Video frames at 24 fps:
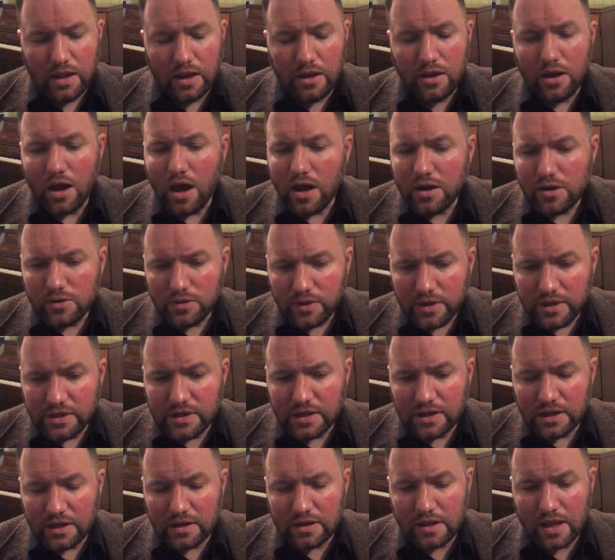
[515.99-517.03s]
And not only
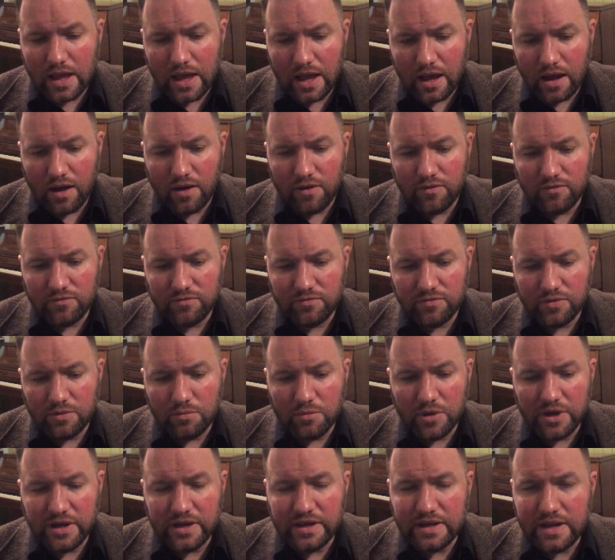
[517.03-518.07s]
did it have the
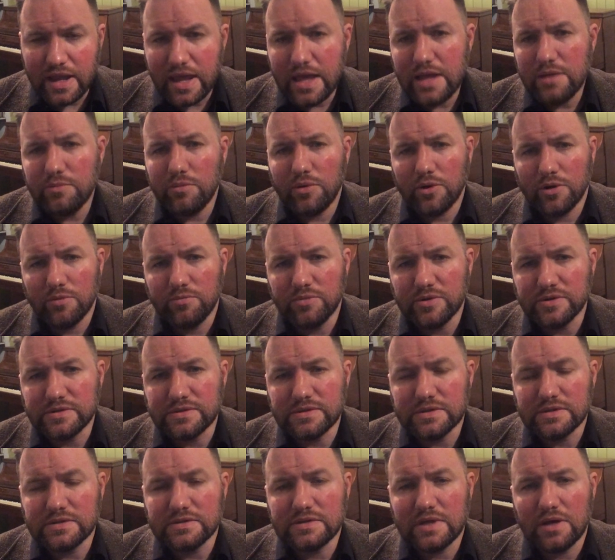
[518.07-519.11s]
mundane
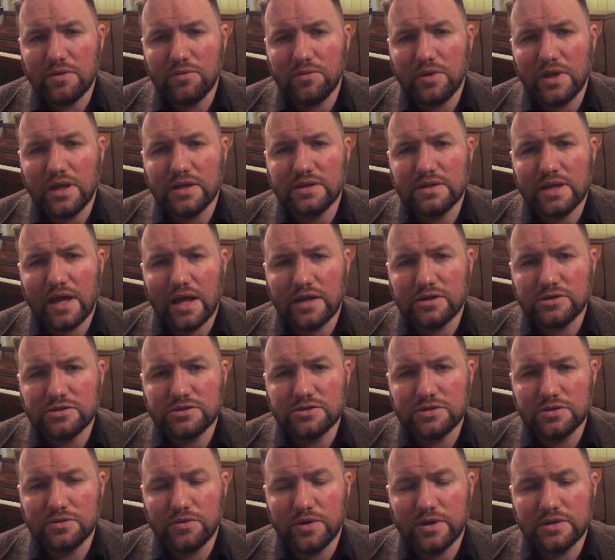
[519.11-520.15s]
purposes that we attach
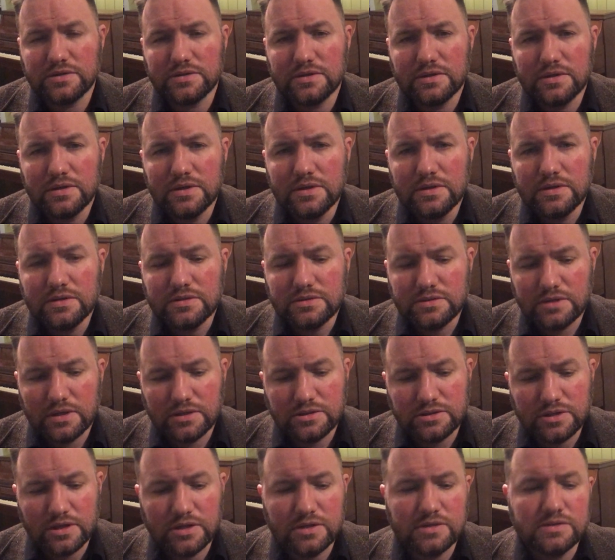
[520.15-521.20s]
to it,
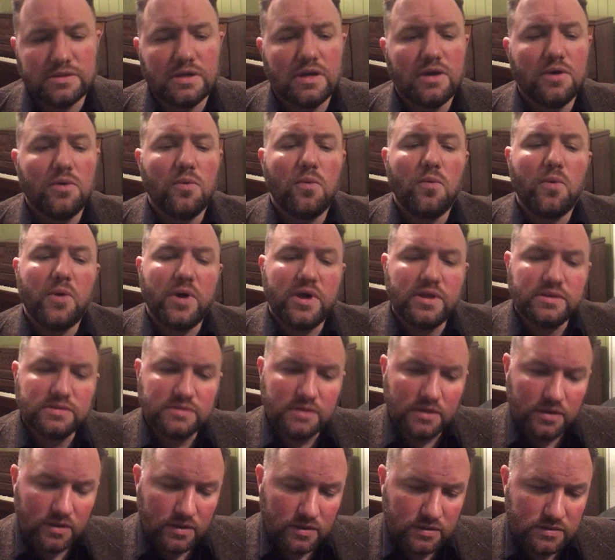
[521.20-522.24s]
such as when's
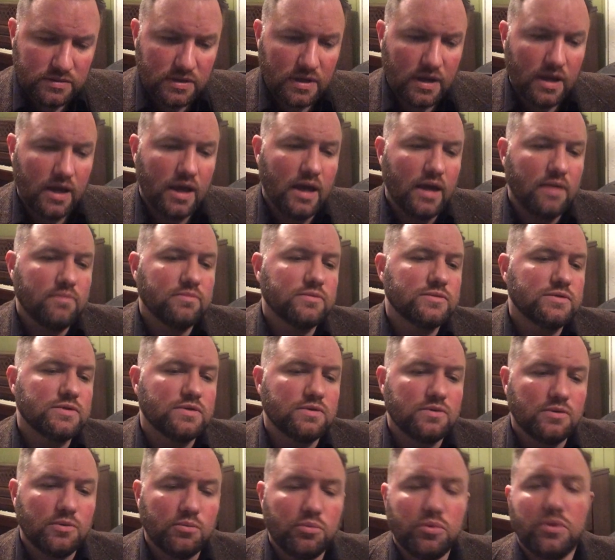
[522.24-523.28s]
a good time
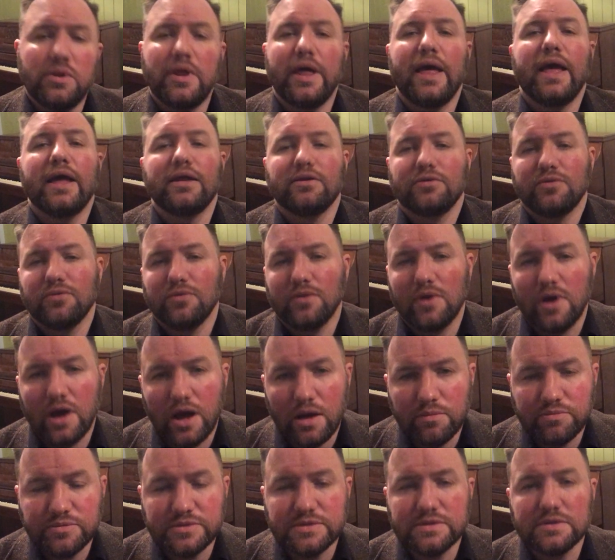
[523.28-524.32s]
to plant
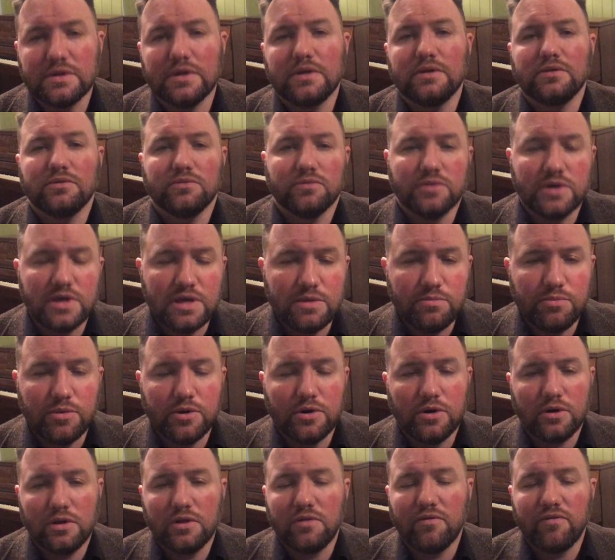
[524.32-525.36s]
crops and reap
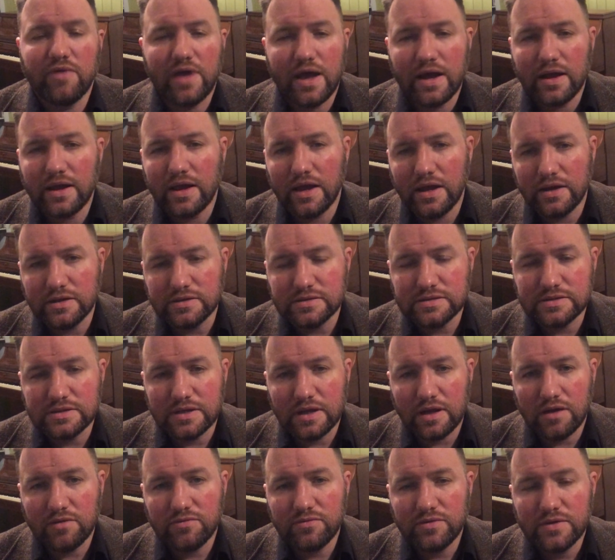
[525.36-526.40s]
and all of that kind of
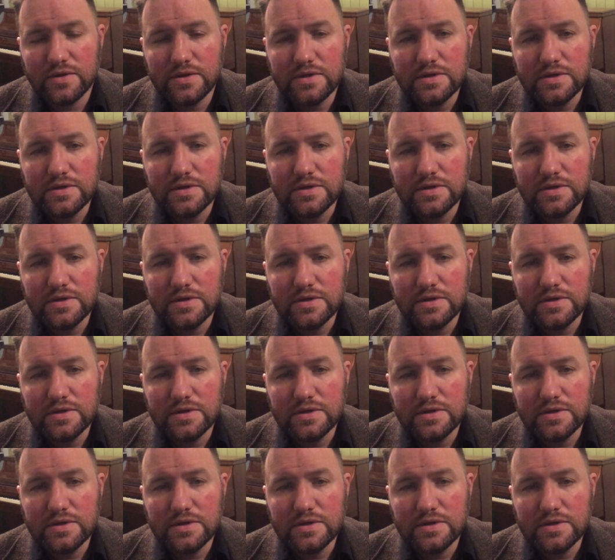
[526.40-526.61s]
stuff,